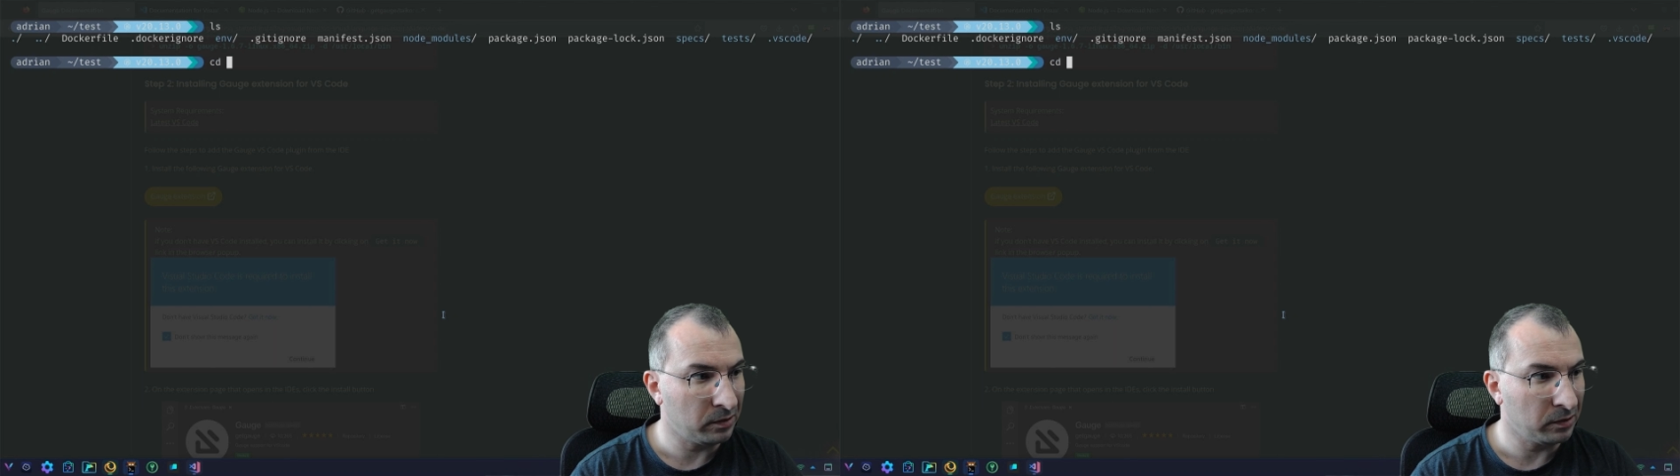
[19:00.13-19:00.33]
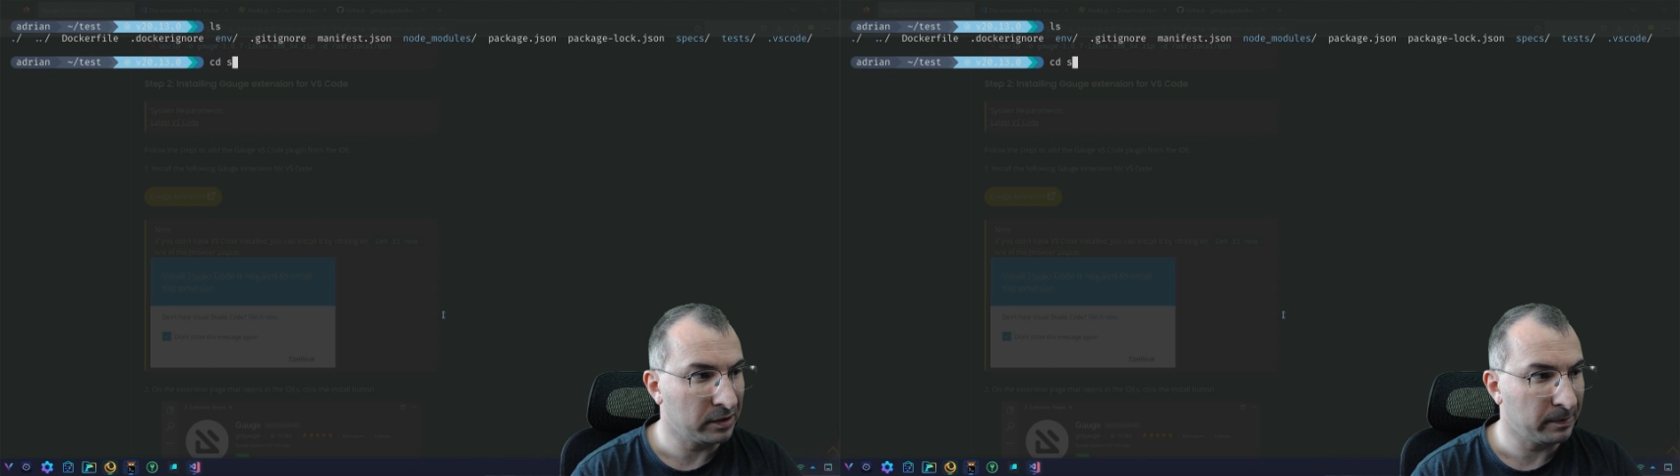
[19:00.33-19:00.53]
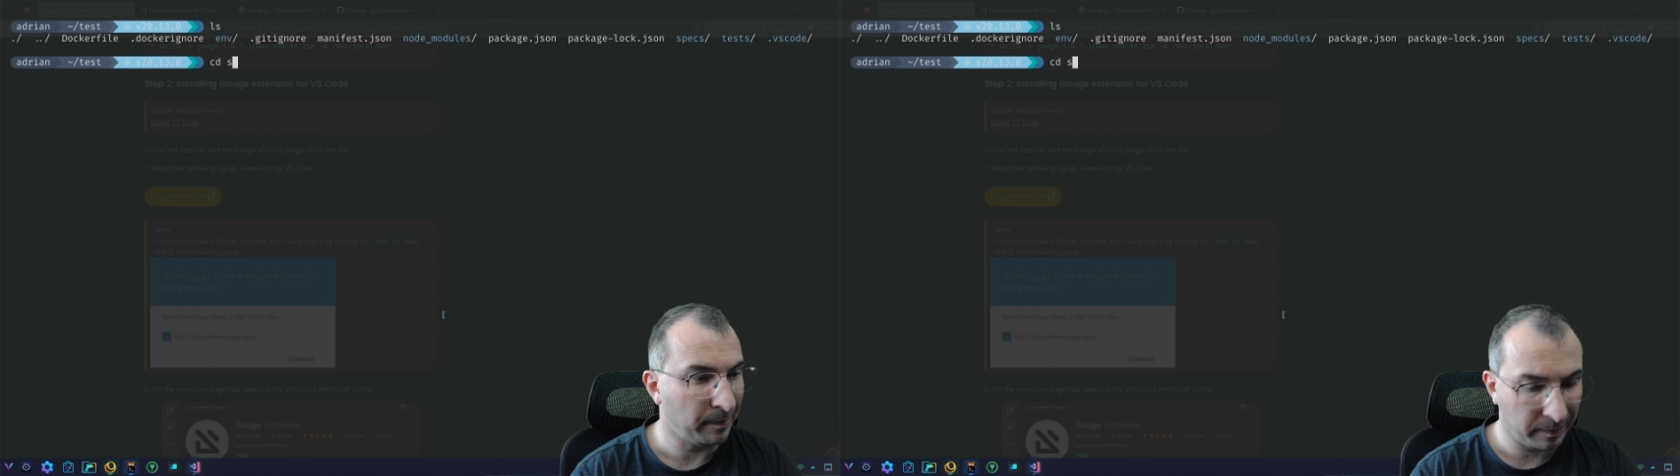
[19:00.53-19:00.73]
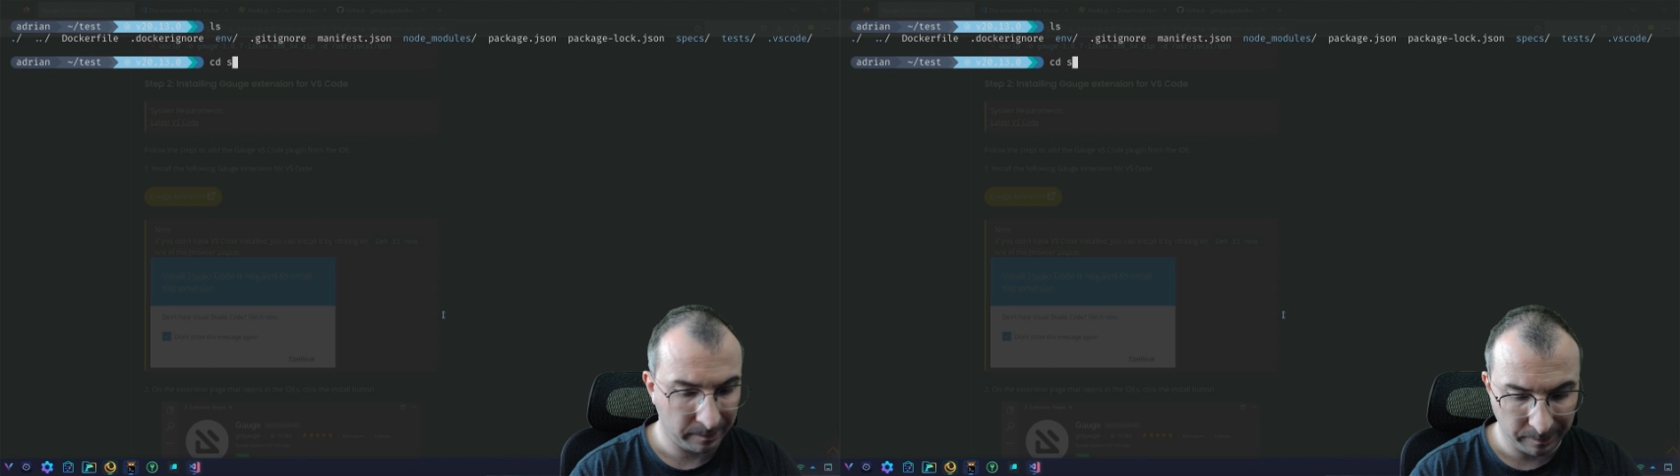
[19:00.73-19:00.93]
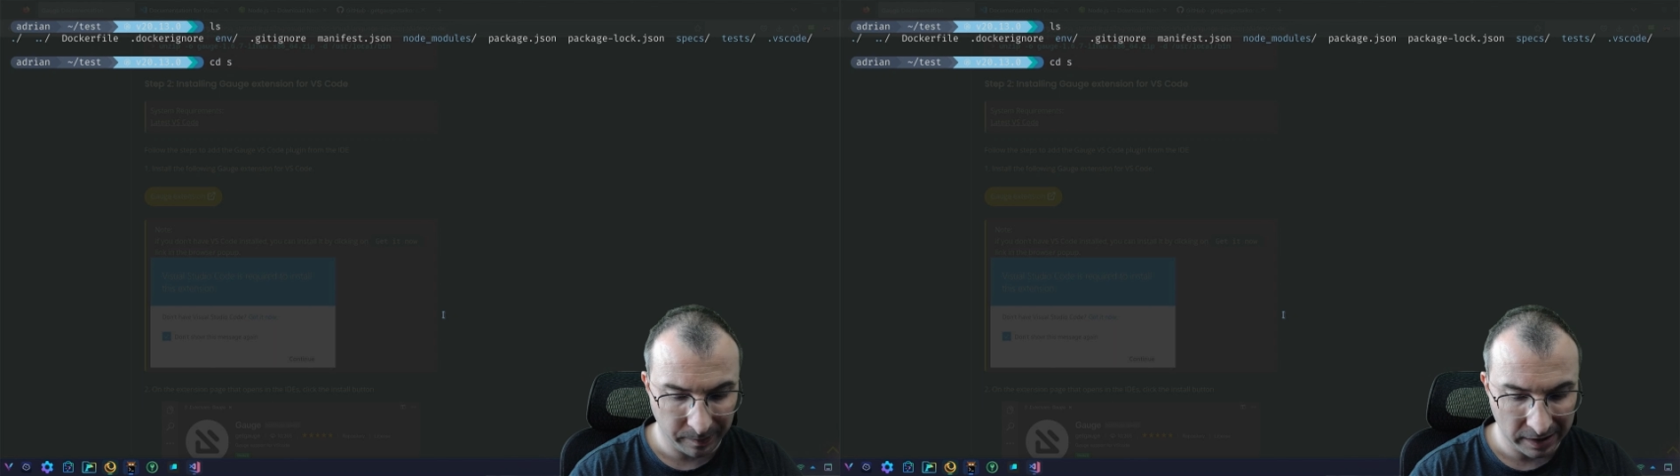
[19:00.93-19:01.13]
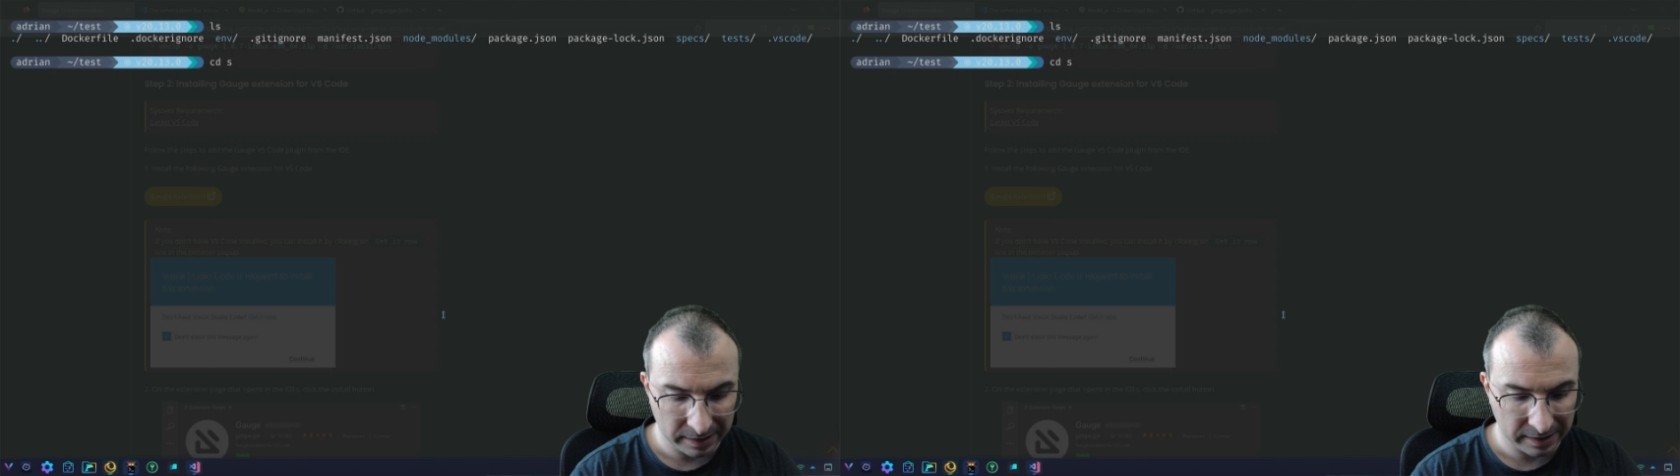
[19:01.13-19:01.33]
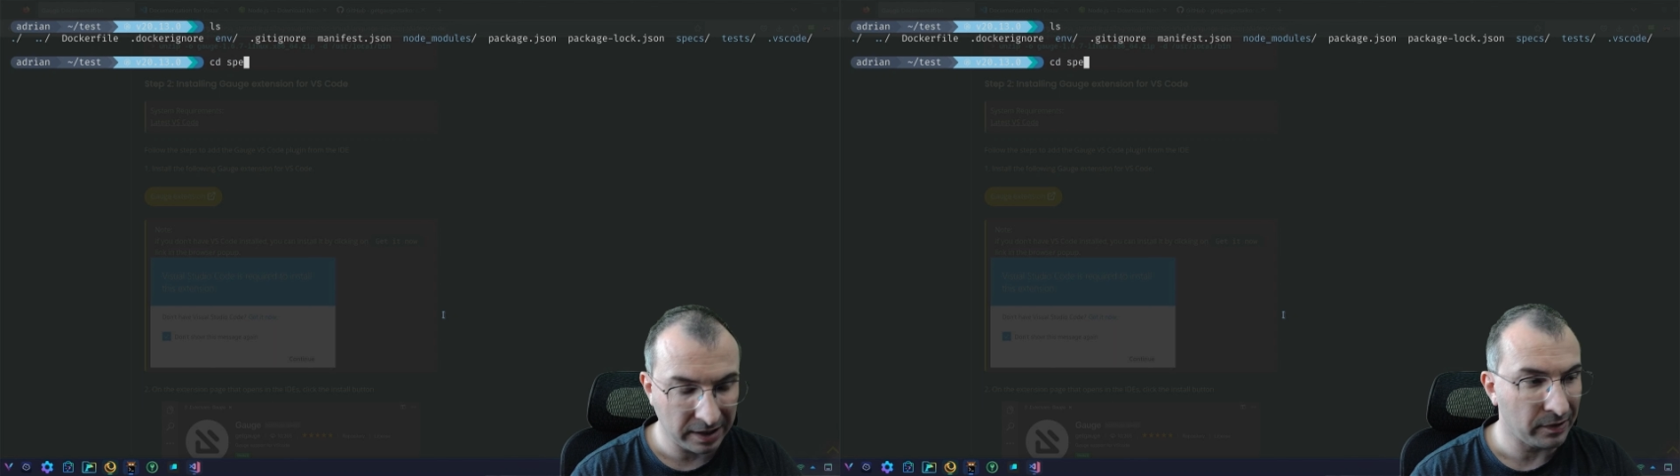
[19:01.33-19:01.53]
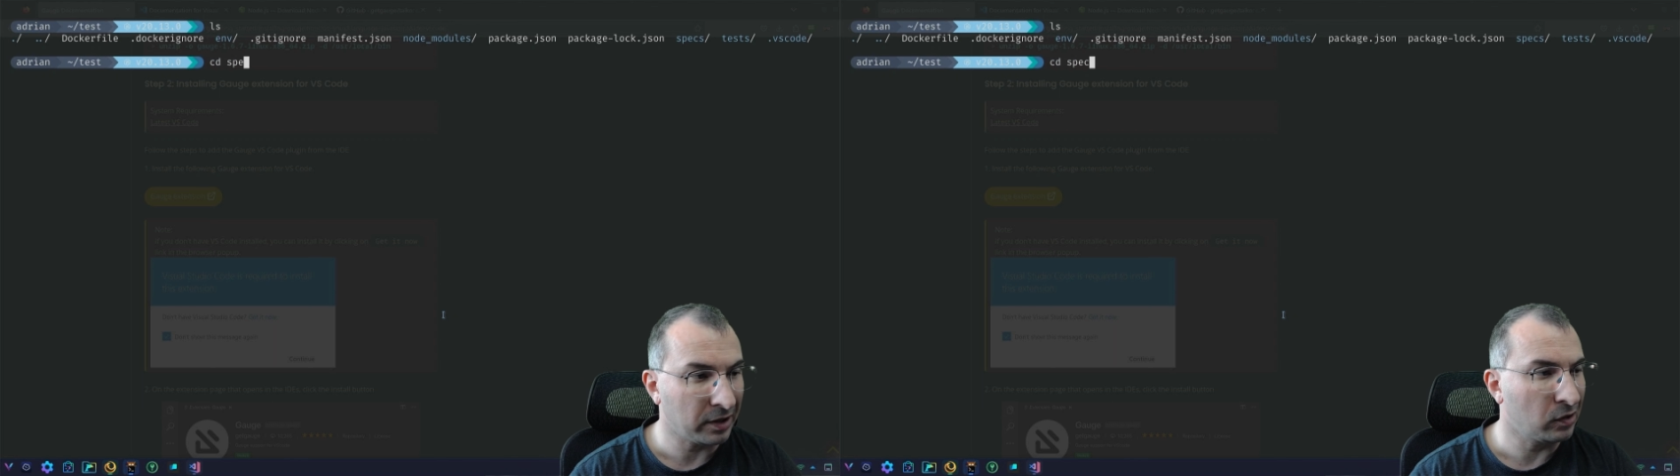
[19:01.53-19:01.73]
to spets
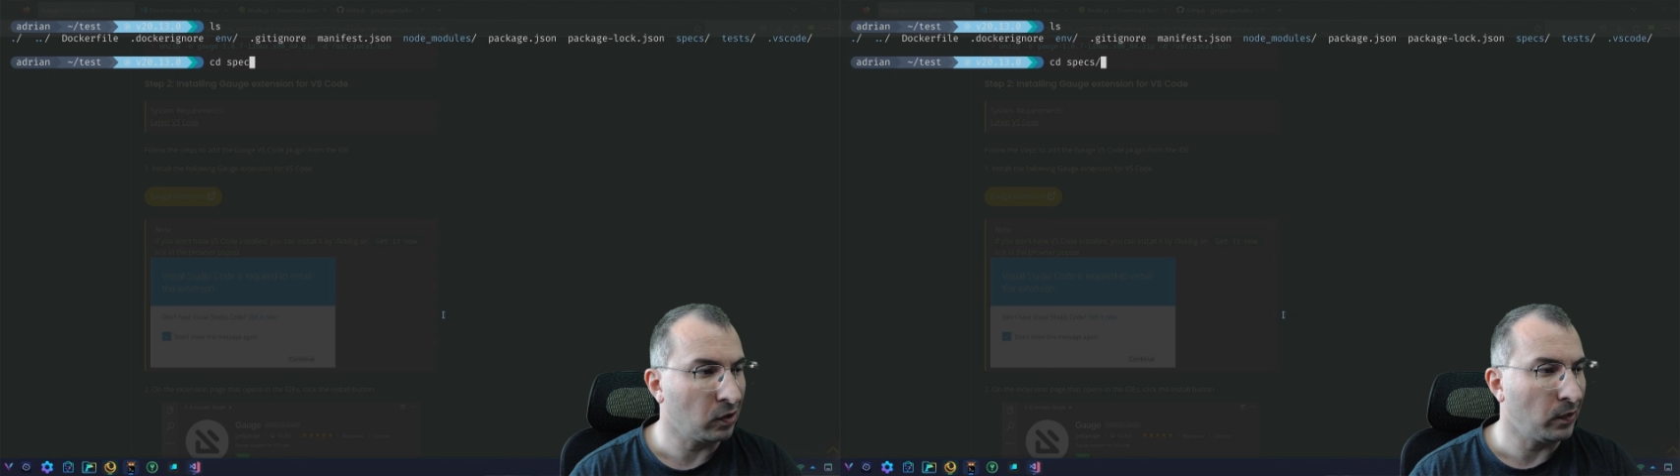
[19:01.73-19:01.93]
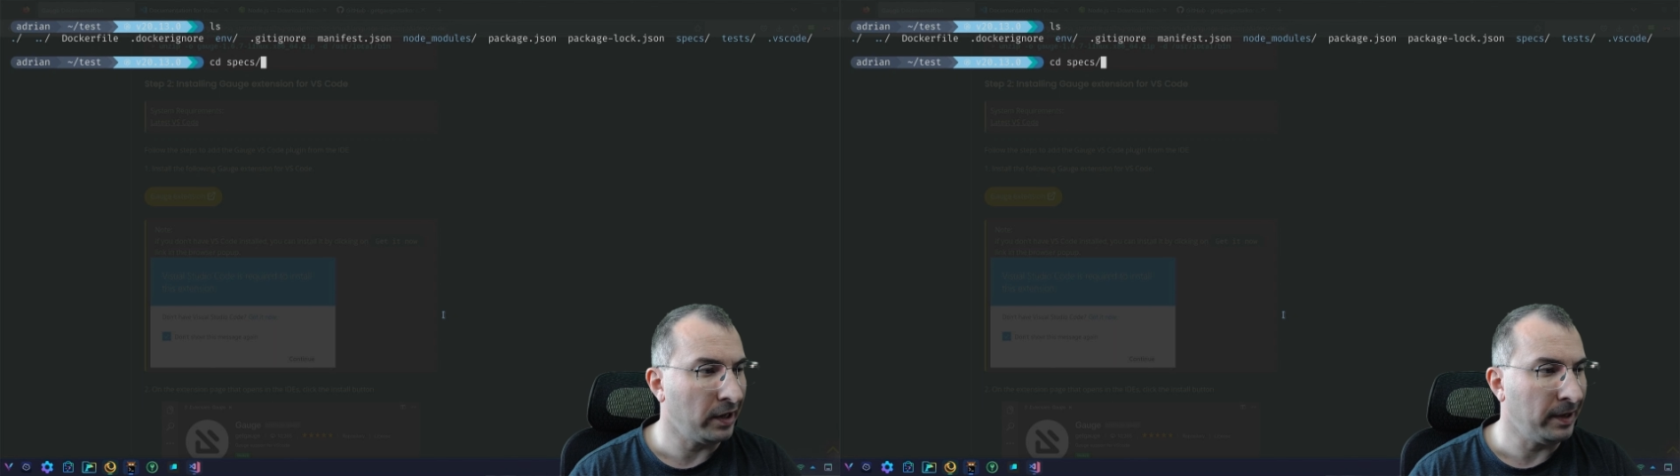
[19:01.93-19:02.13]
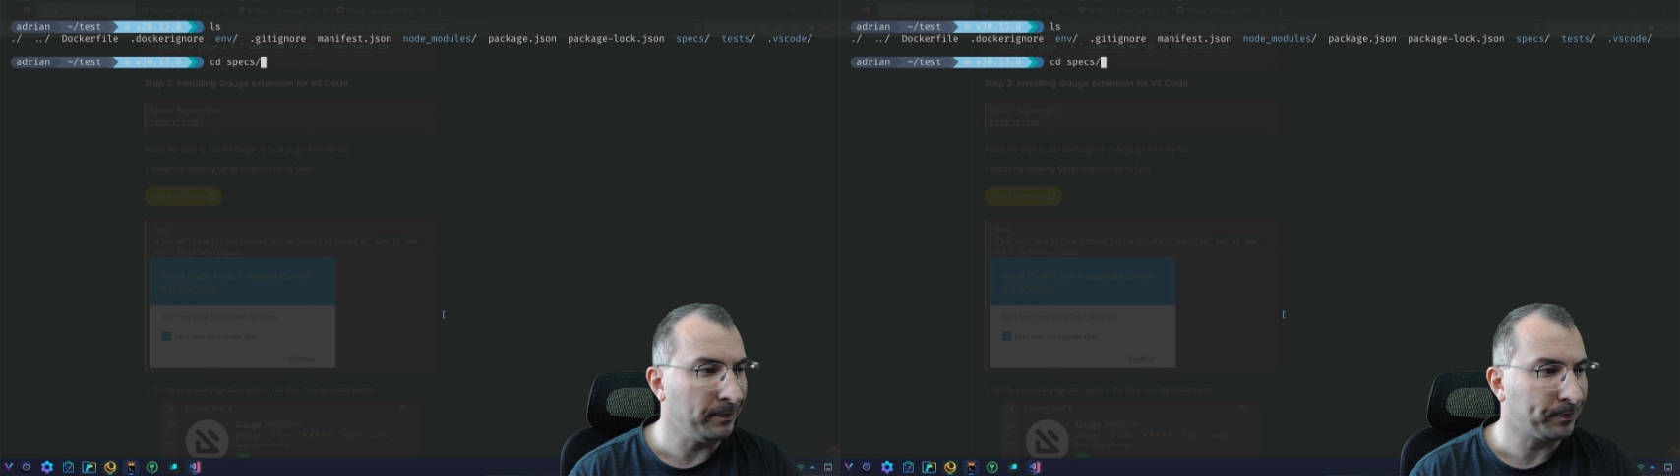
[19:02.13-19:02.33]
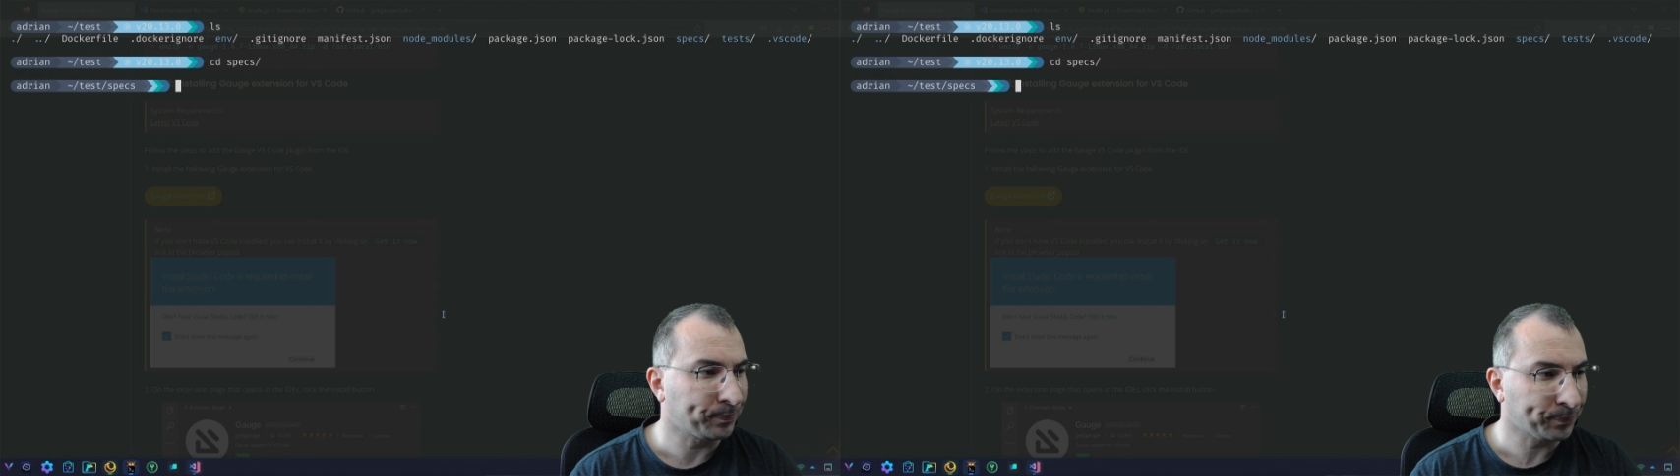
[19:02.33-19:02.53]
directory,